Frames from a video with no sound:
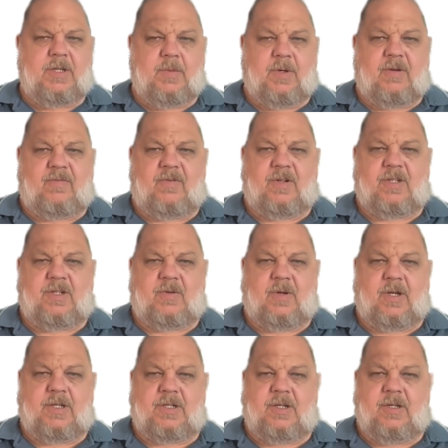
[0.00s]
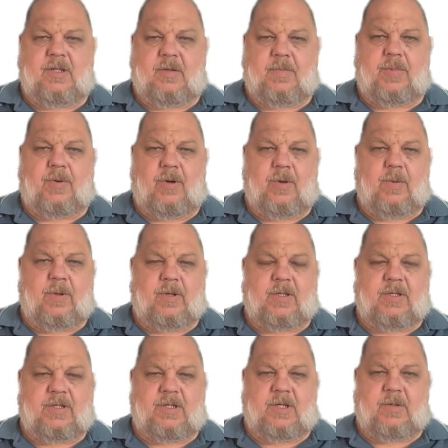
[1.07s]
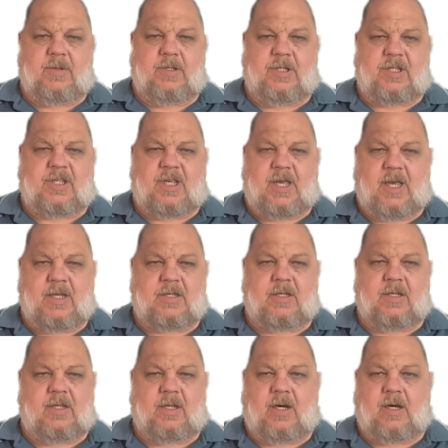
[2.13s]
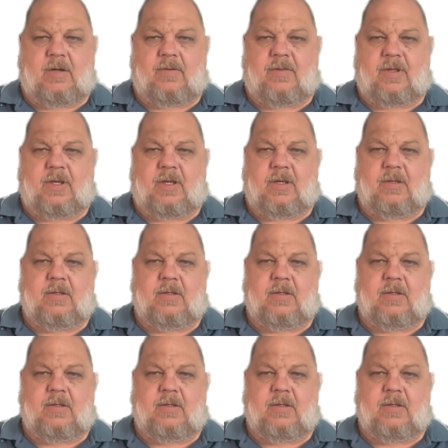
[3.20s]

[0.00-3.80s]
my frustration to the point we were considering just cancelling the whole thing.